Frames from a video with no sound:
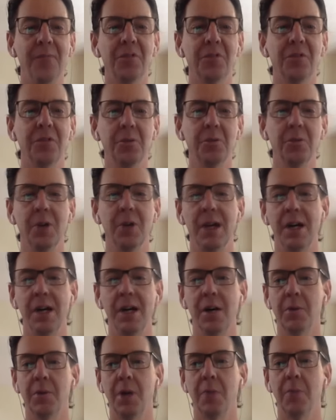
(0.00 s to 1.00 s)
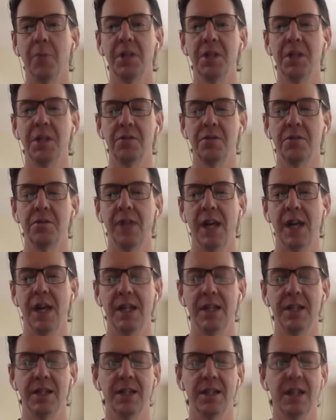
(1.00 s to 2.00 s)
to help companies through
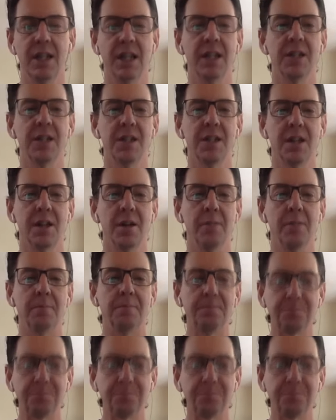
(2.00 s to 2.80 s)
that and to get it set up.